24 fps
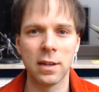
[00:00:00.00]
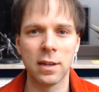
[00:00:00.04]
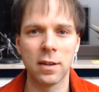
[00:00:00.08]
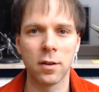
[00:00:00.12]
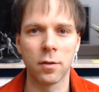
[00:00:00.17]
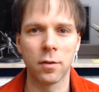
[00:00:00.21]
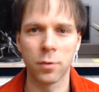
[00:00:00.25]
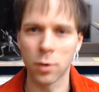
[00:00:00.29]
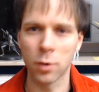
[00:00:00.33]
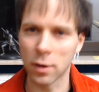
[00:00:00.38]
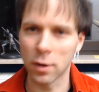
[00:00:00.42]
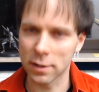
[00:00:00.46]

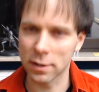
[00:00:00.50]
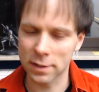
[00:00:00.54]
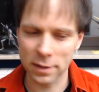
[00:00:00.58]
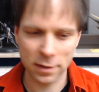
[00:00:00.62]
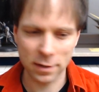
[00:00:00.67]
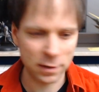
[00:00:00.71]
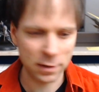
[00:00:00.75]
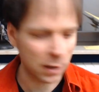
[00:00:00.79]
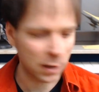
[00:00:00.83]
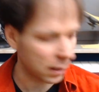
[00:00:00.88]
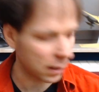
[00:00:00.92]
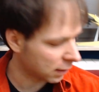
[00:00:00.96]
Of course, it's
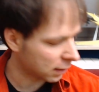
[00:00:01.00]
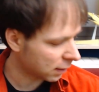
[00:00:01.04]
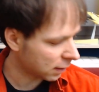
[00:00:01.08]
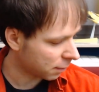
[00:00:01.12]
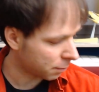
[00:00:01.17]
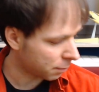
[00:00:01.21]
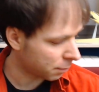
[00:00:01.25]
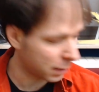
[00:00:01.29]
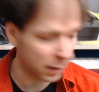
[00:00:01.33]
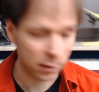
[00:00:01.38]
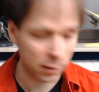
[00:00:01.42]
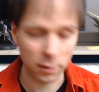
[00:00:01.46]
nothing
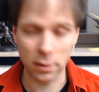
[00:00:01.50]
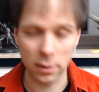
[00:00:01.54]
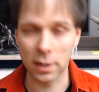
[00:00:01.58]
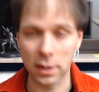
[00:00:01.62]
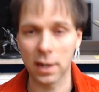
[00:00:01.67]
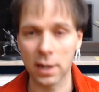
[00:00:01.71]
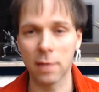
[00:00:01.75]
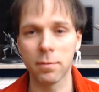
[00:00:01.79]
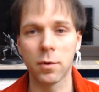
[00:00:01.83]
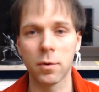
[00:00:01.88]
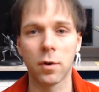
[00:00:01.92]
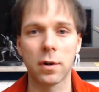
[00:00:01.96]
compared to the
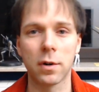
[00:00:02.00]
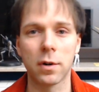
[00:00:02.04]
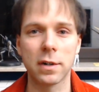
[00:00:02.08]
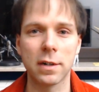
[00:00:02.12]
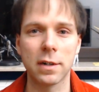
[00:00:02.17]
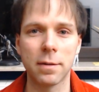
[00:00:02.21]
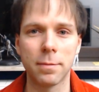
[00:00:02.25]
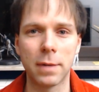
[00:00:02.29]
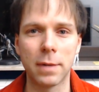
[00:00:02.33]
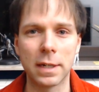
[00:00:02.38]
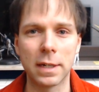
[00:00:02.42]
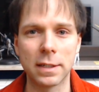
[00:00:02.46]

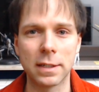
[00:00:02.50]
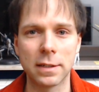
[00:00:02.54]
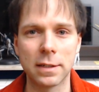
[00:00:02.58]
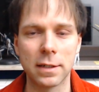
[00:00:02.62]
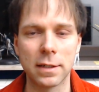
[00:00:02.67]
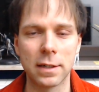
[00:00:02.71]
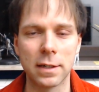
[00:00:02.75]
camcorder, but